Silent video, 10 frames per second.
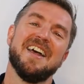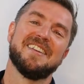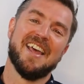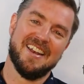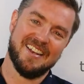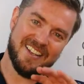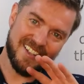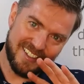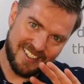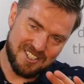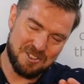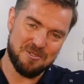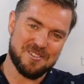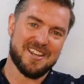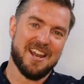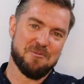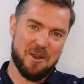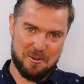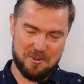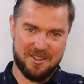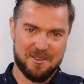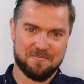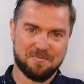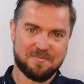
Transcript: then the students get away with it.